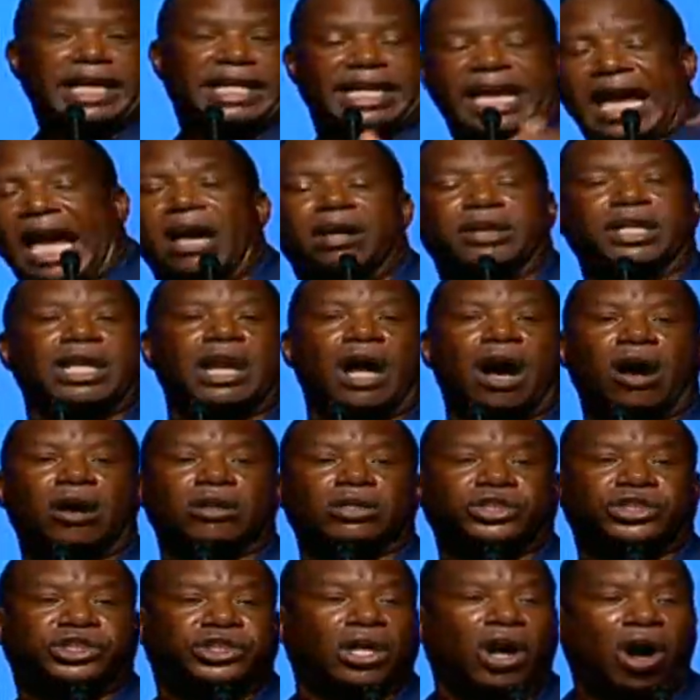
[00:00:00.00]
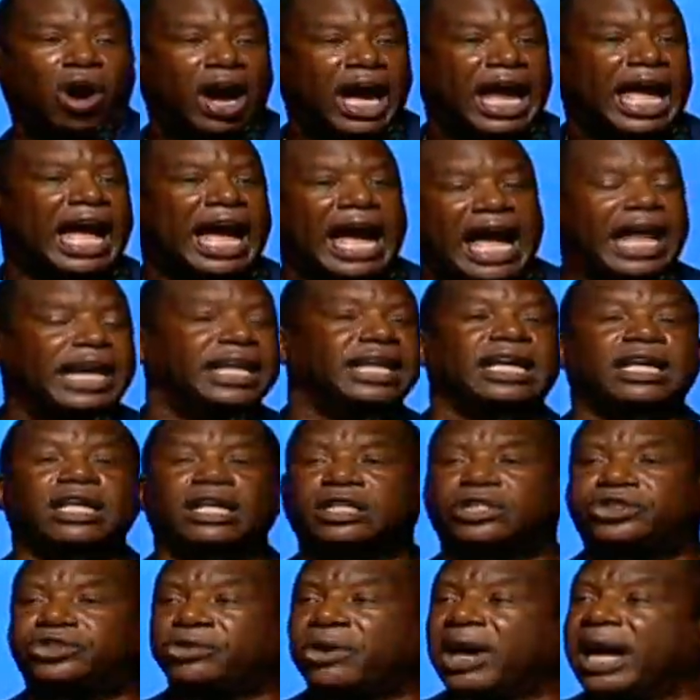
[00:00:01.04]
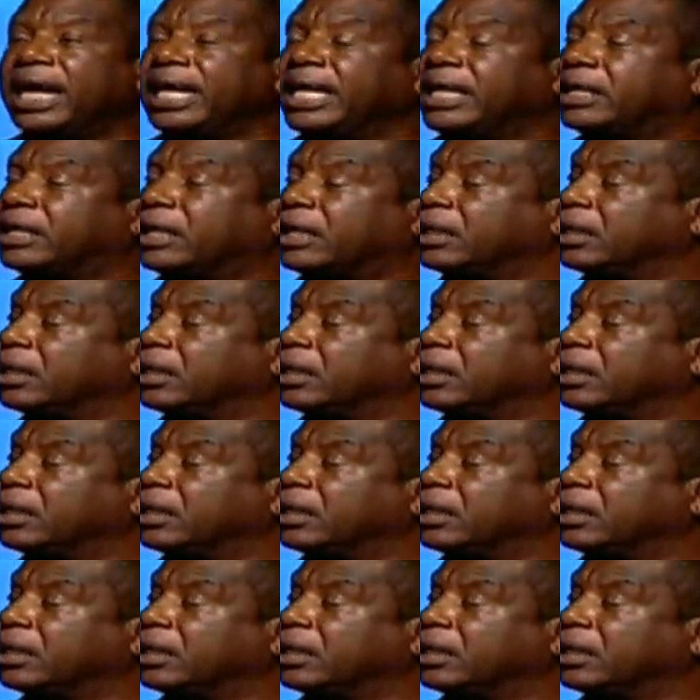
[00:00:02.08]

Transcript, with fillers: Count it all joy. I need a drink.